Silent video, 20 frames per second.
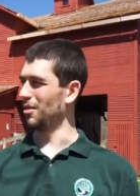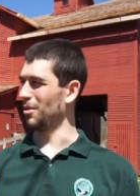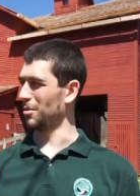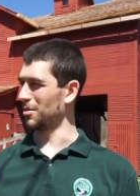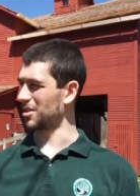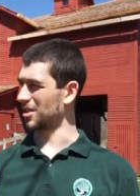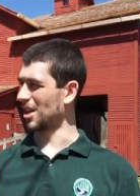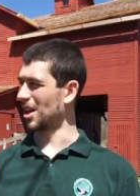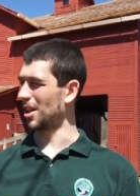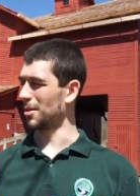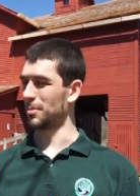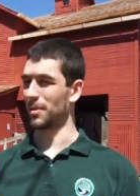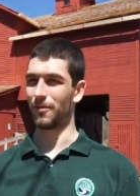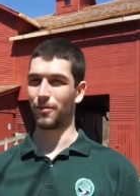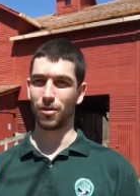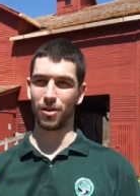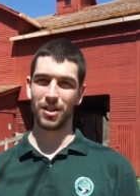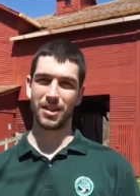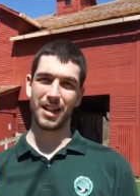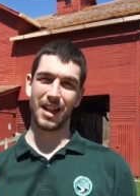it was gone
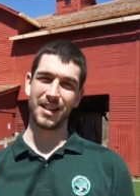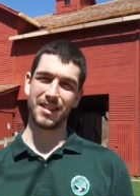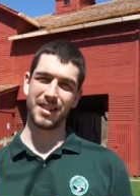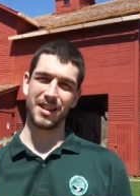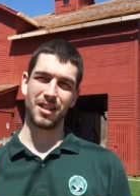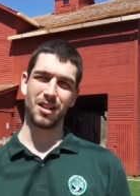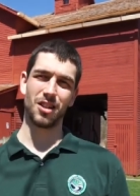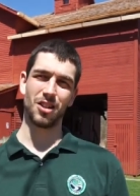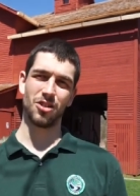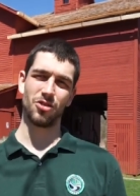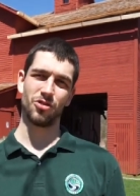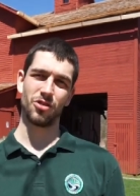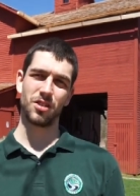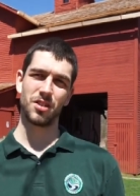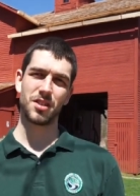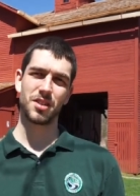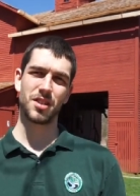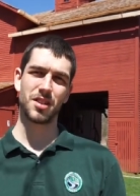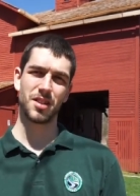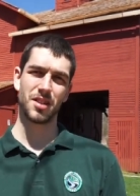before the
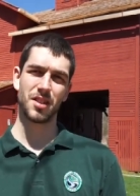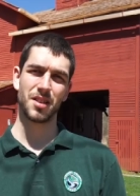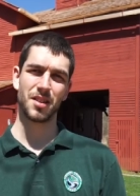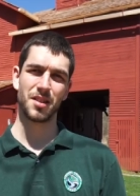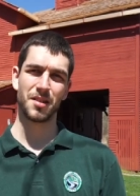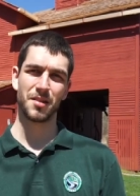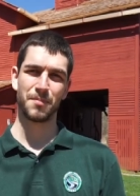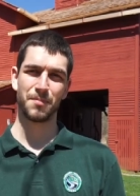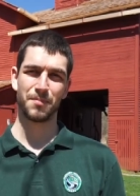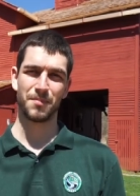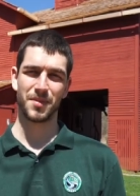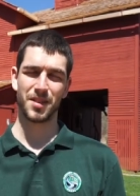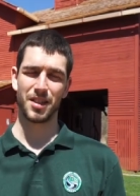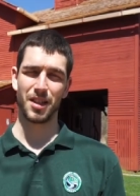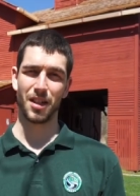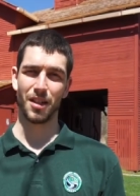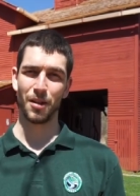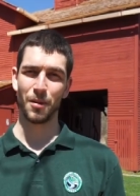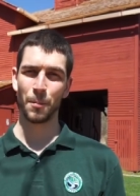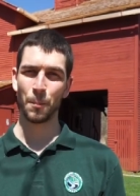1900s.
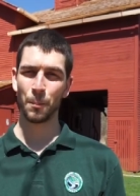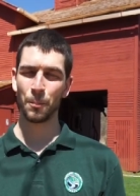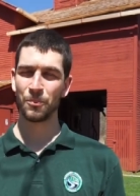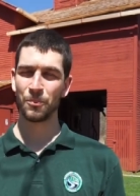So,